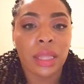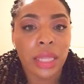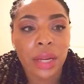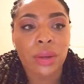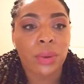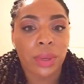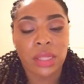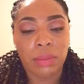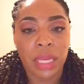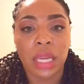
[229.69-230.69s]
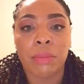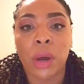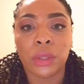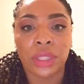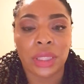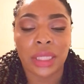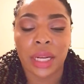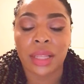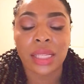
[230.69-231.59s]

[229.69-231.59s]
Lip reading: there are going to be emotions there.